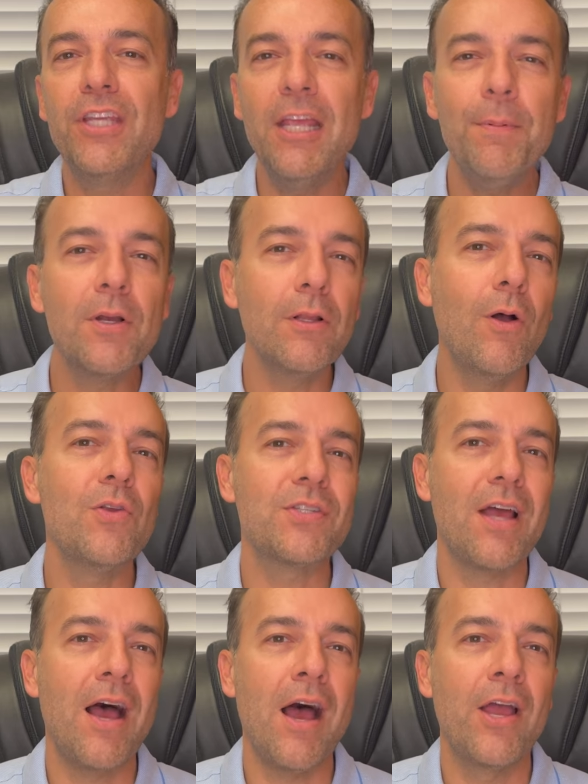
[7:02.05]
you keep a
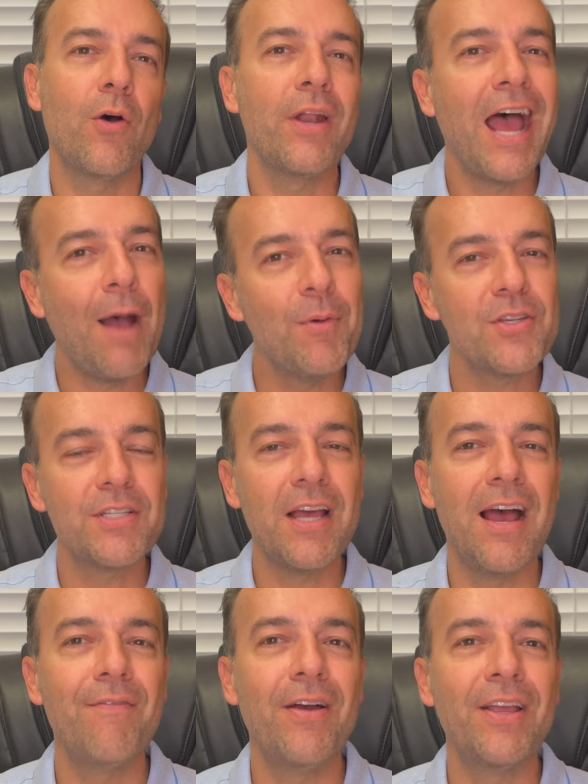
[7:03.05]
close eye on how much
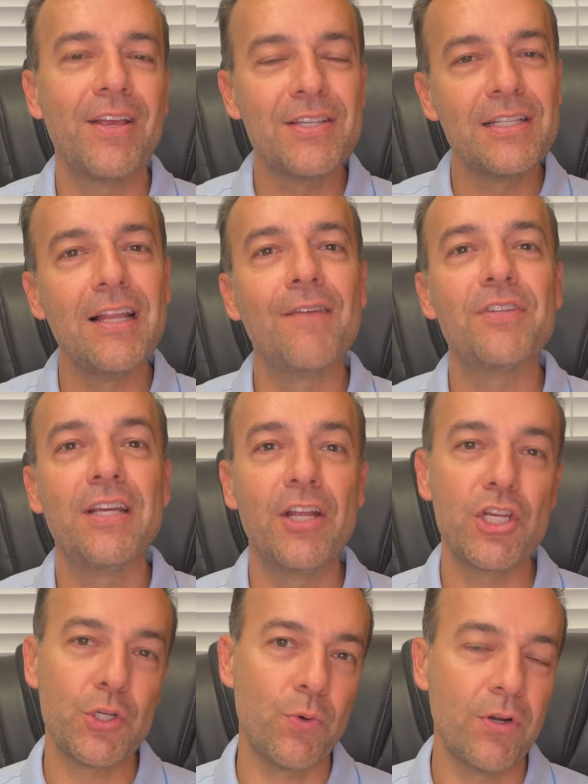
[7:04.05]
time value is left in
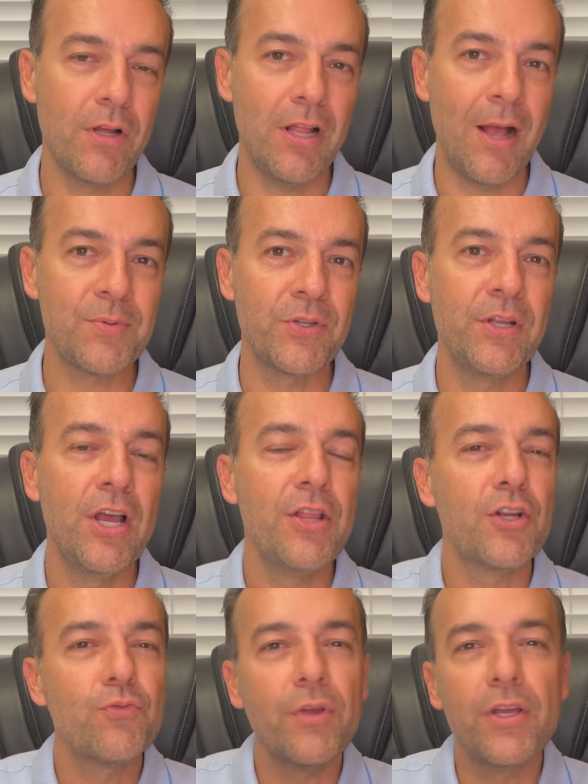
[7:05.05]
a short call option,
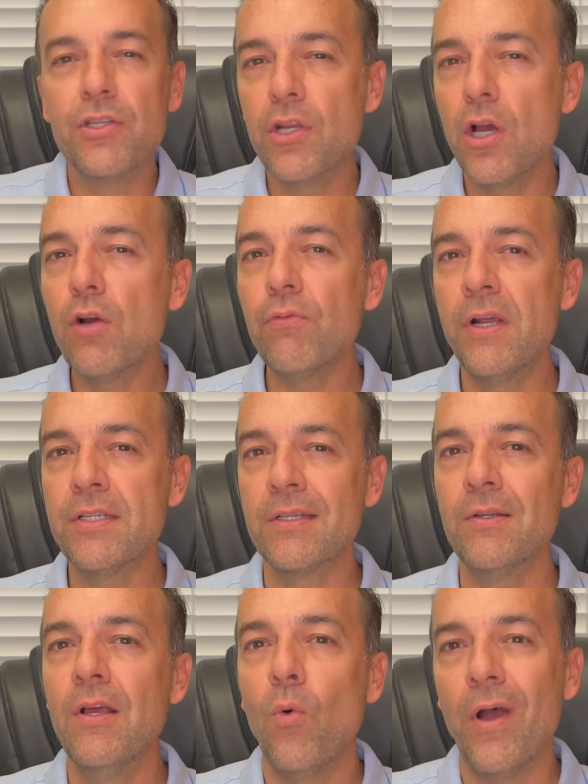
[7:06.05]
there's really no
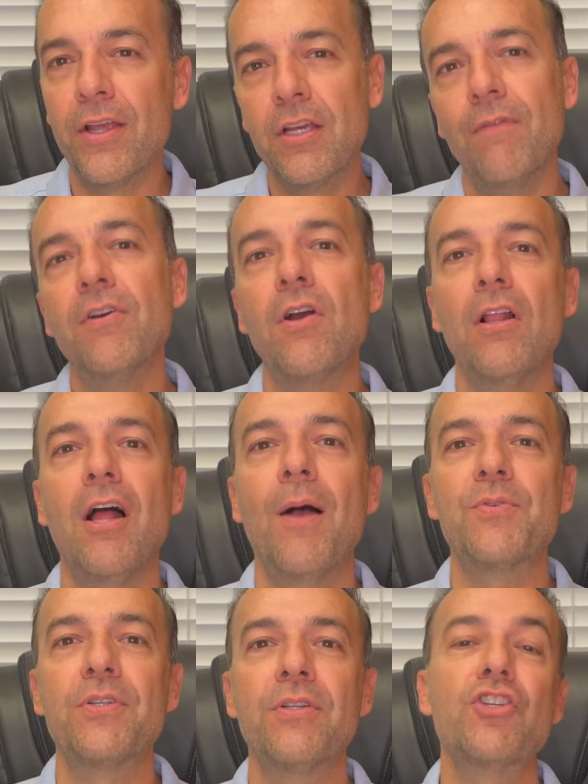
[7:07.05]
reason why a cover call
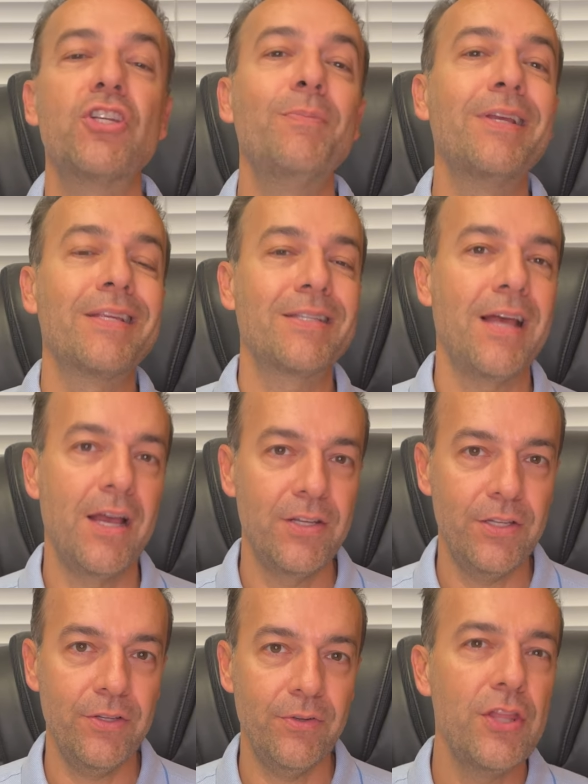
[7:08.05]
option should be assigned
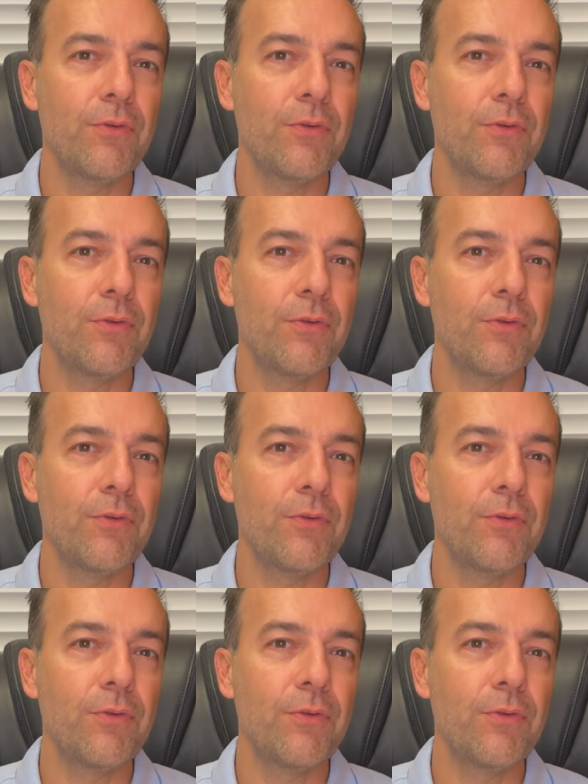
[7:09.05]
to you.